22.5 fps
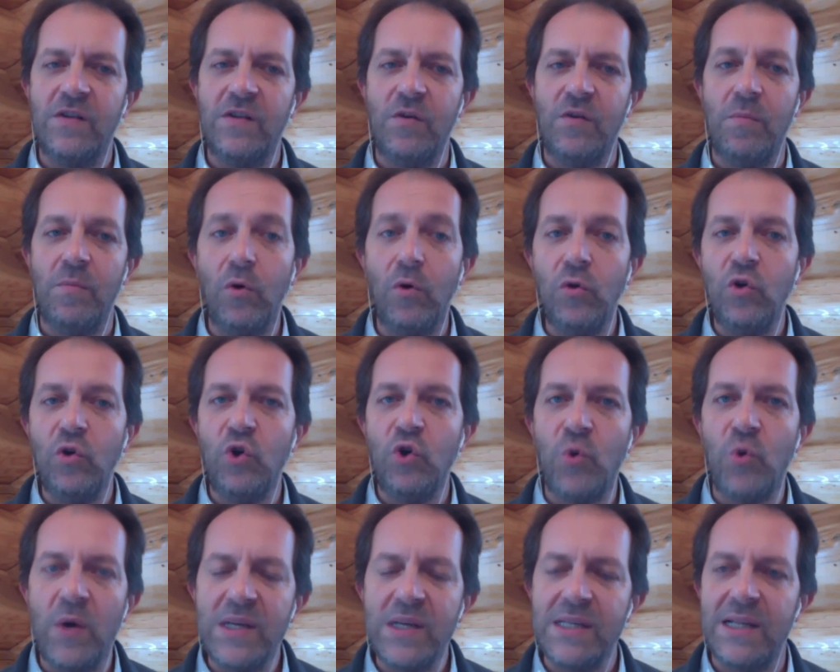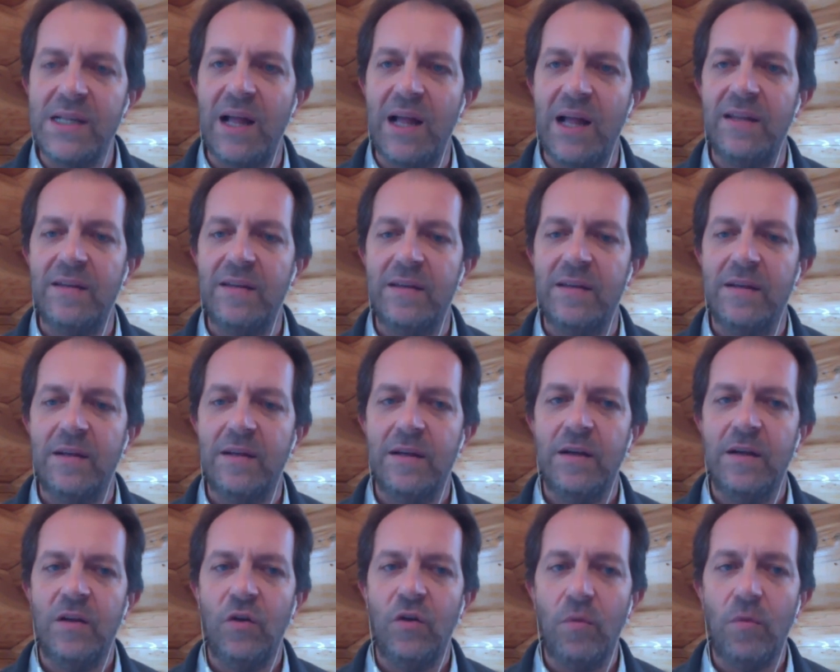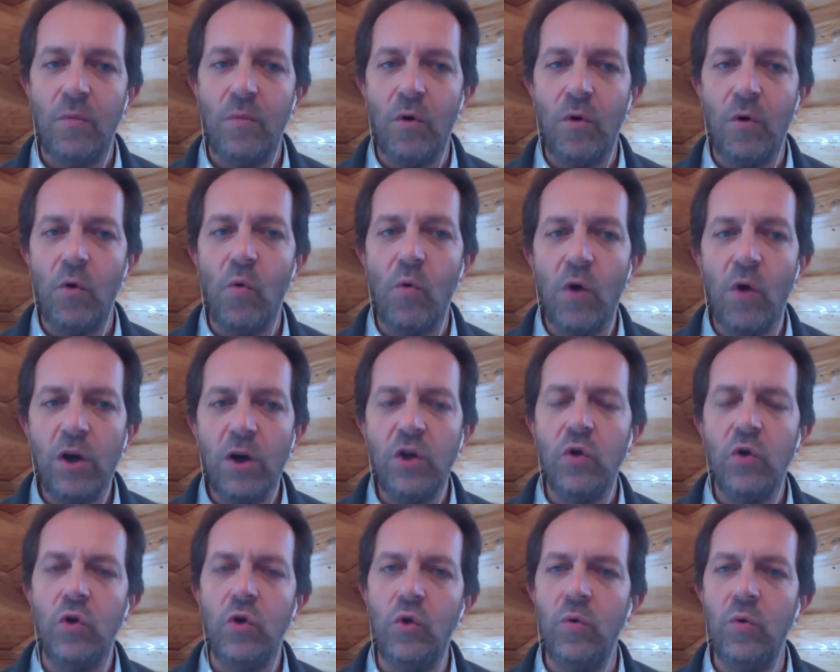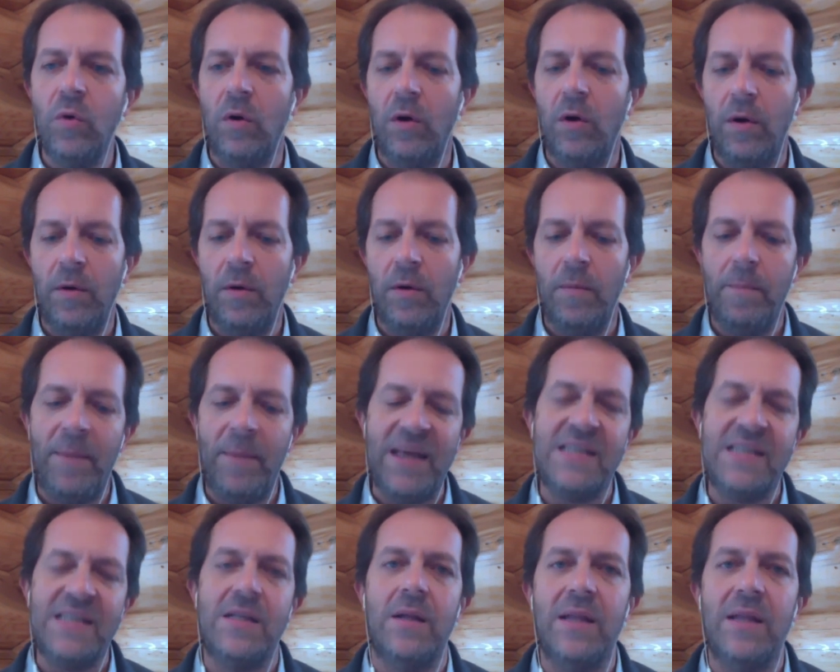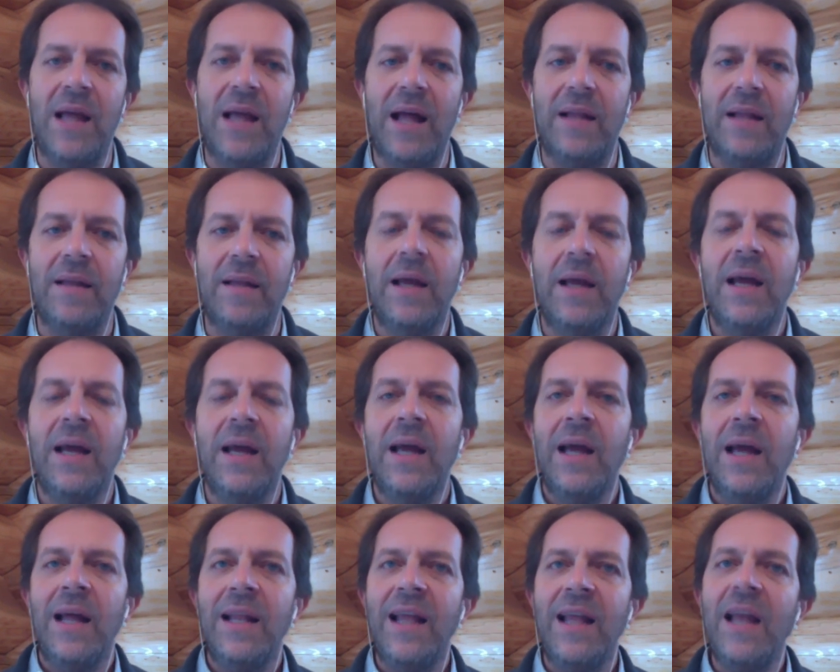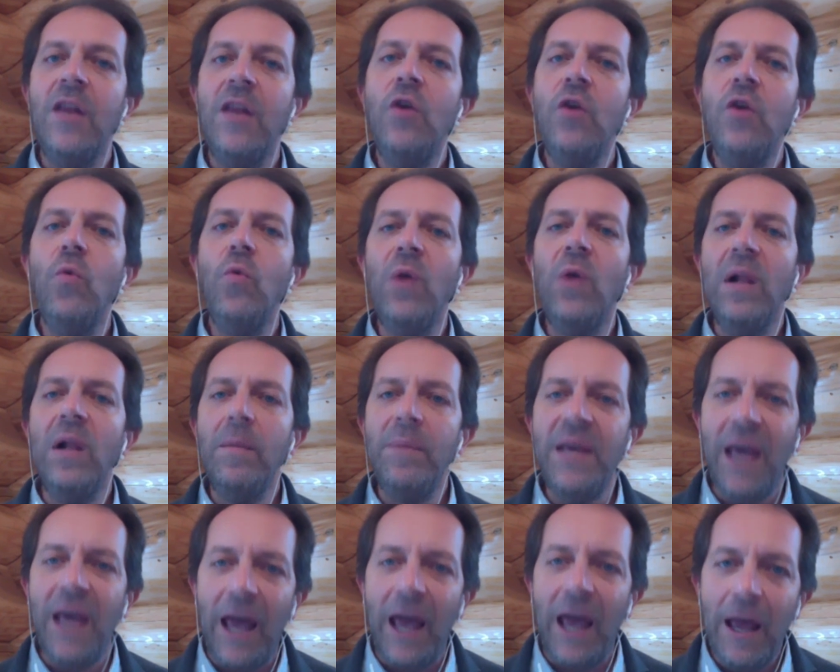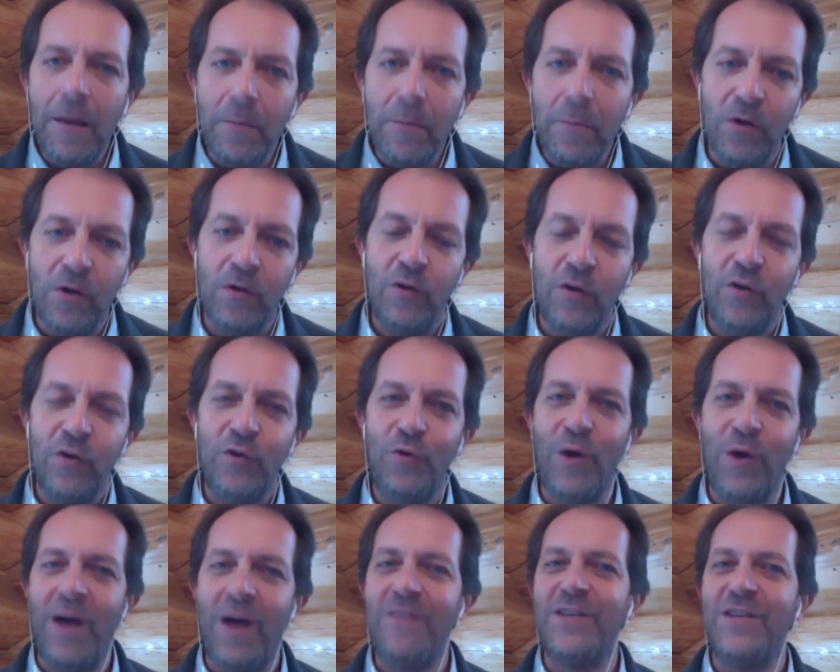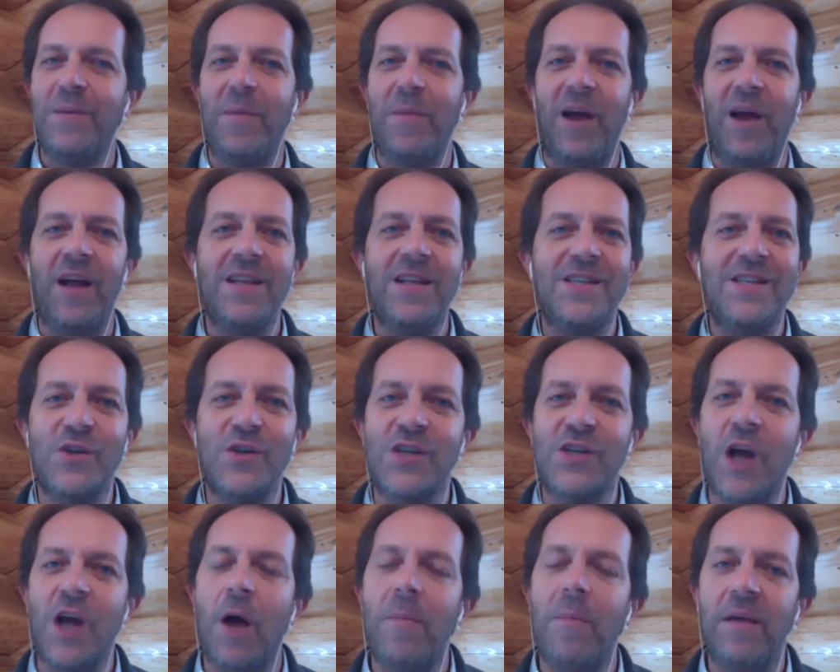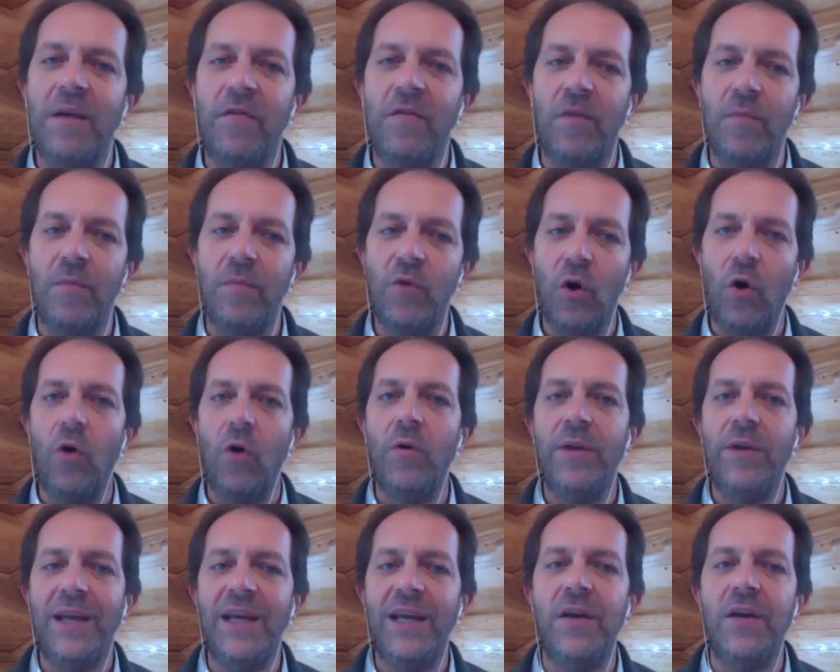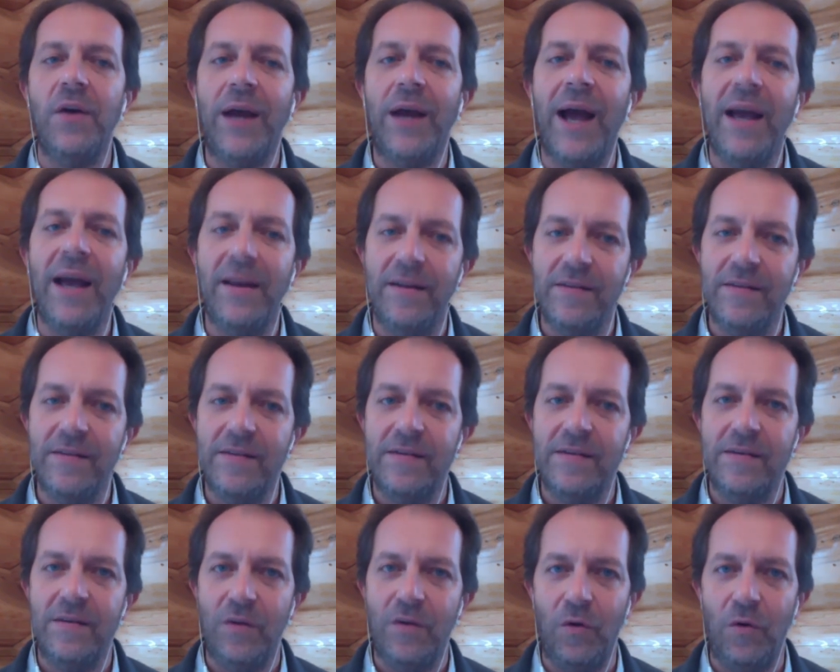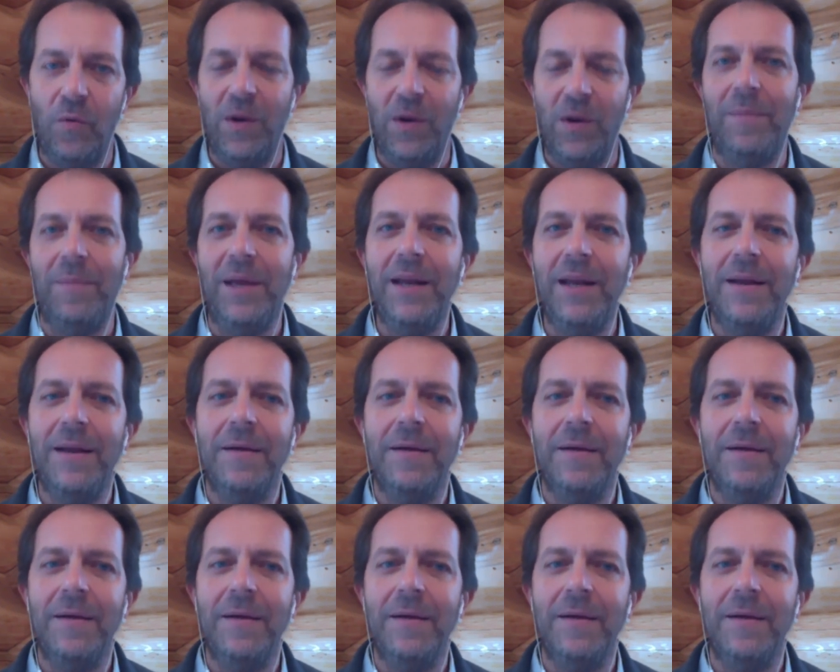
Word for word: the more you trust that, the more work you do based on that, then you will be able to have some answers coming from your own inner guidance. You know what I mean?